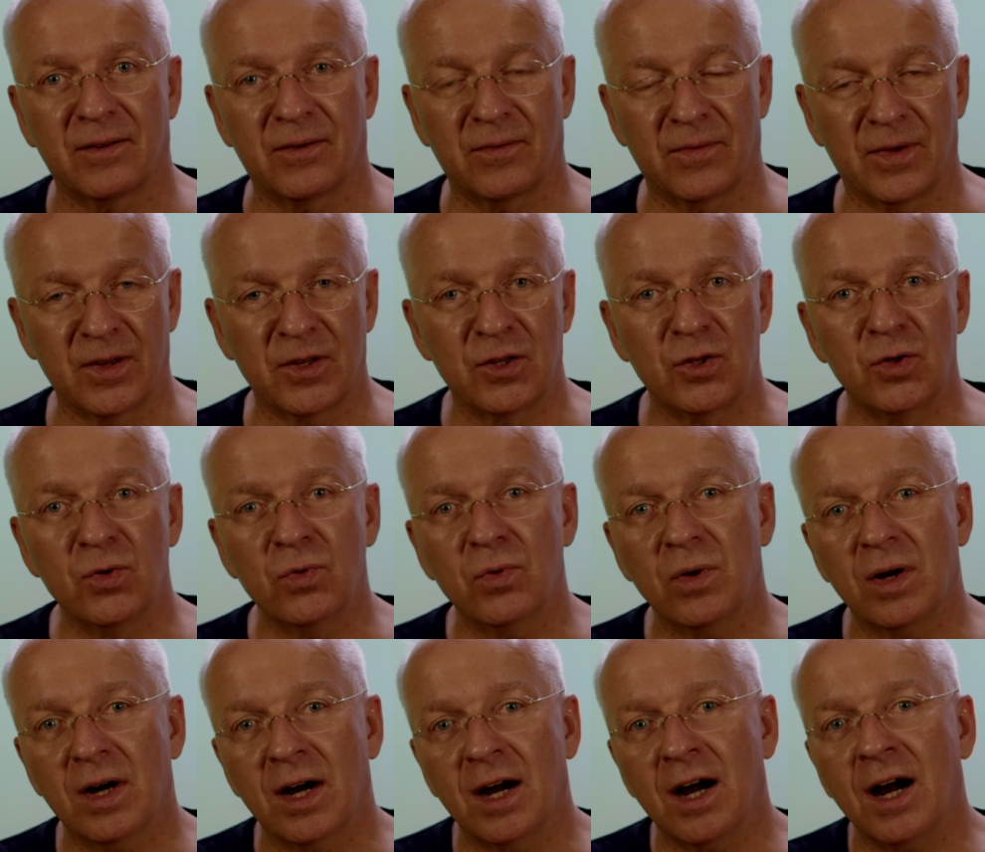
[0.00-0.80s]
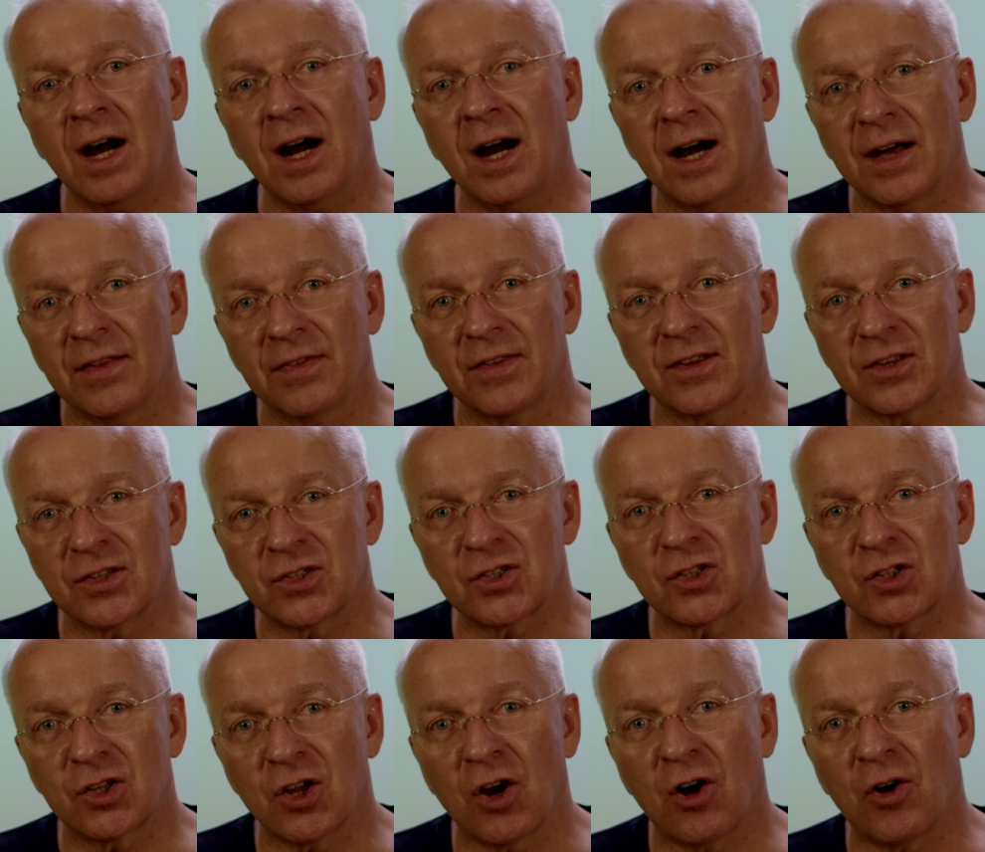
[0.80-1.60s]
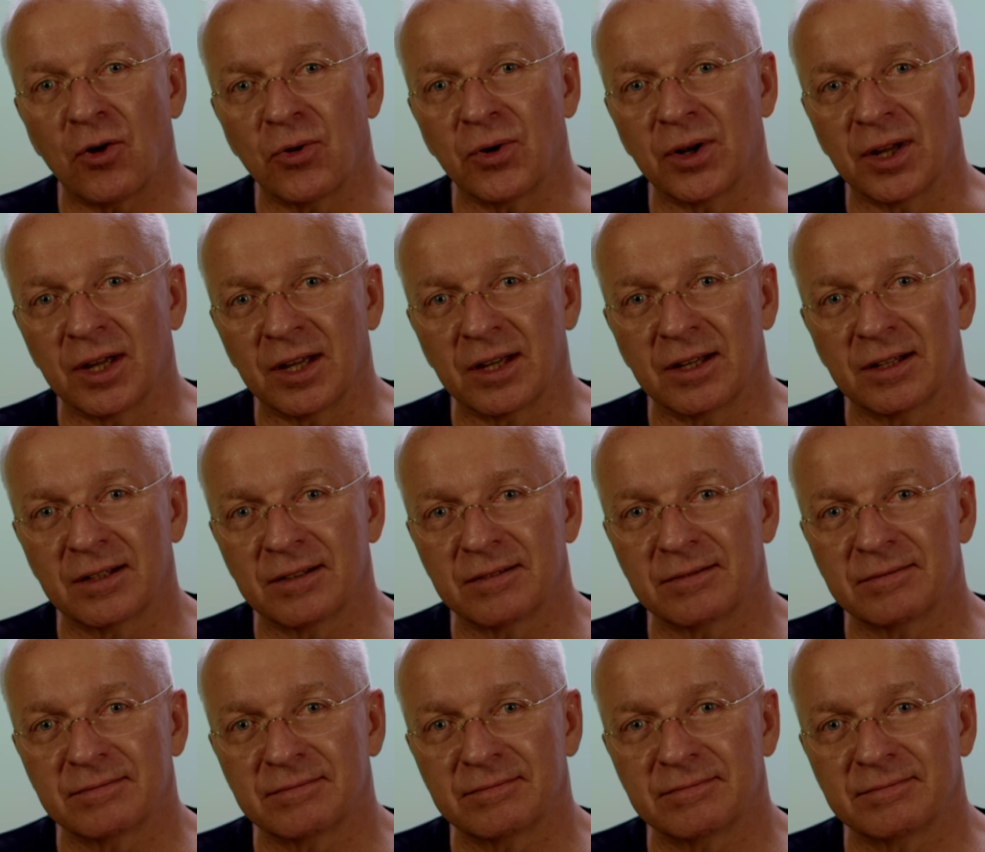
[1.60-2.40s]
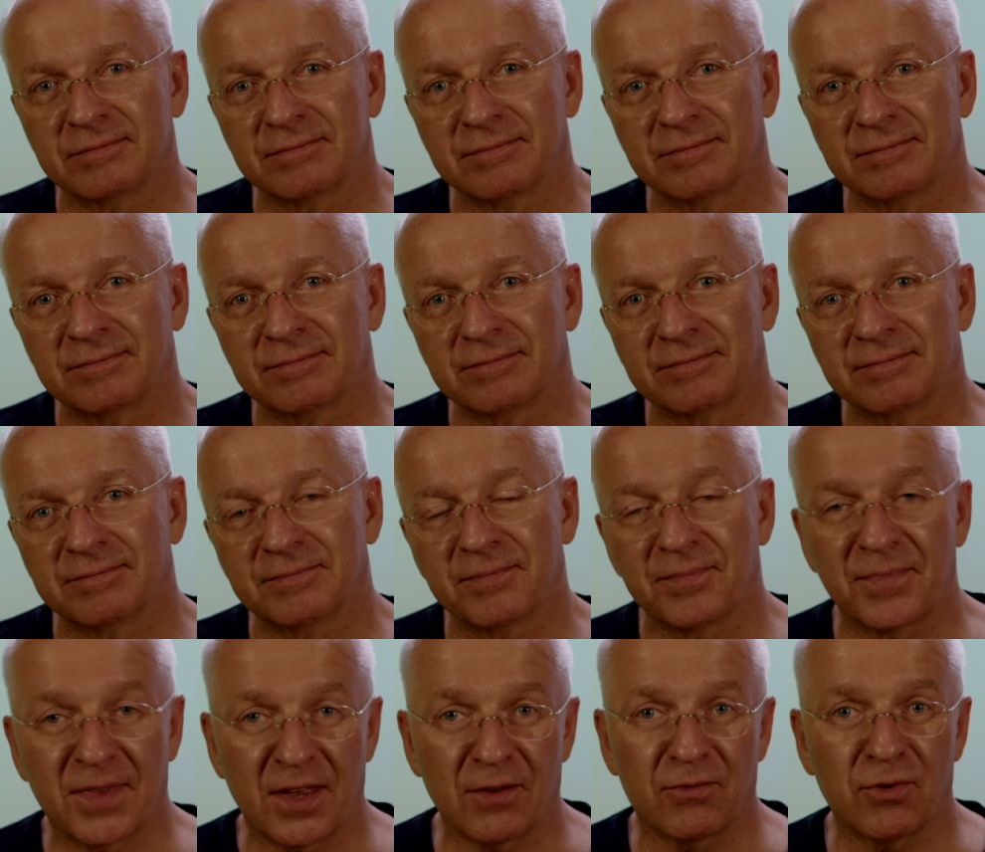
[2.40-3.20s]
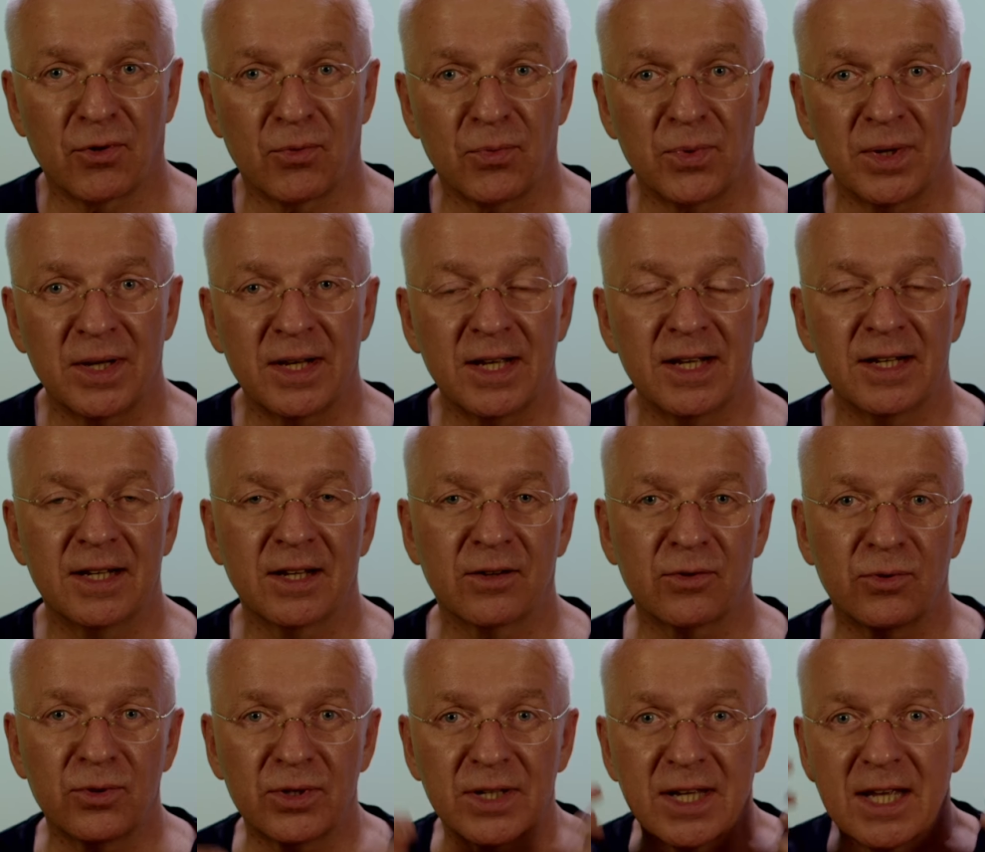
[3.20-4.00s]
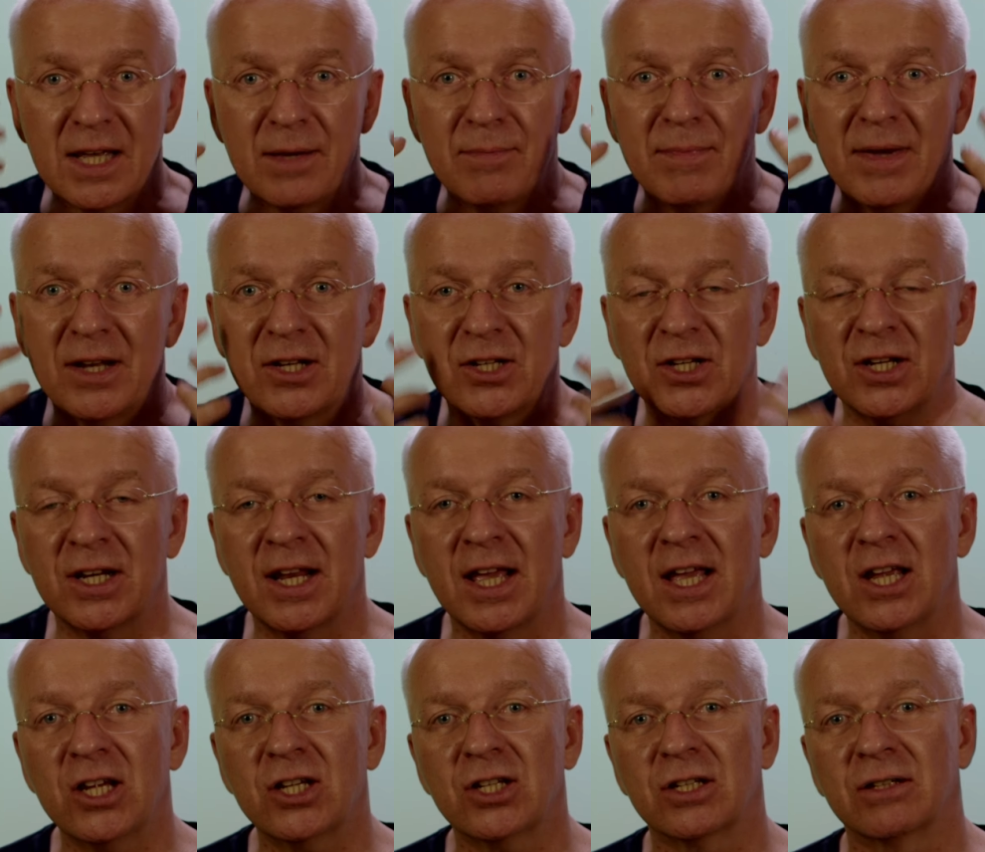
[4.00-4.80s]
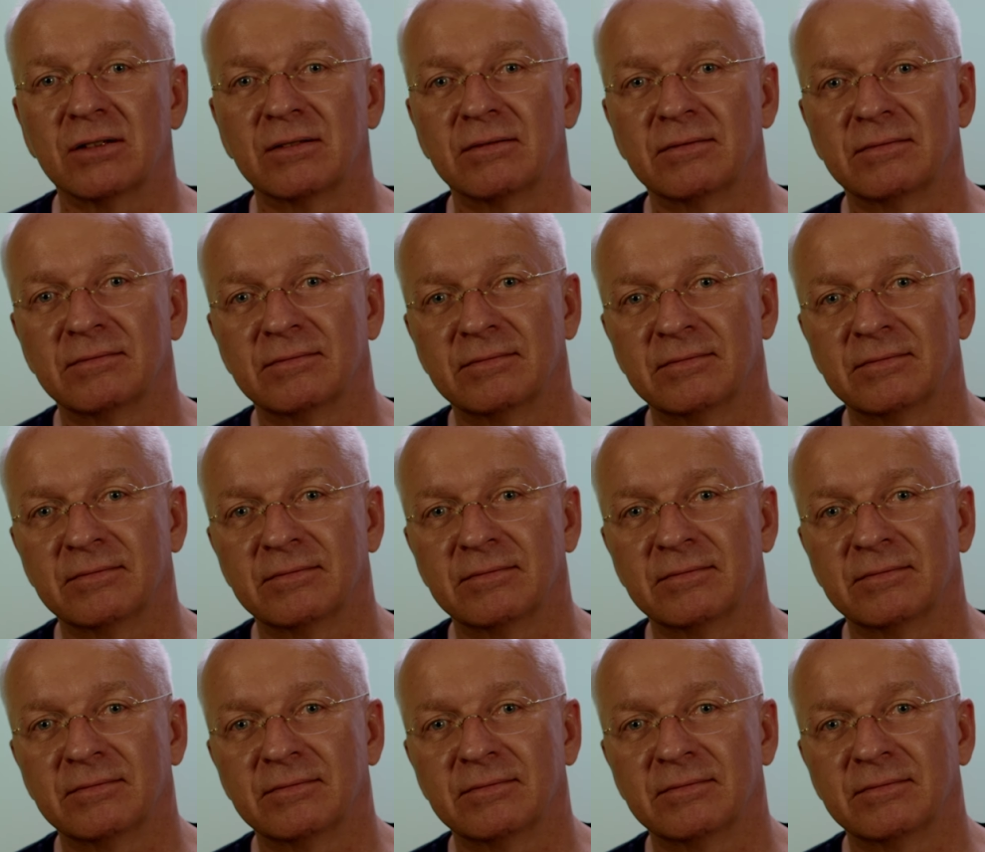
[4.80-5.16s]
When you are the story, therefore we need a good imagination.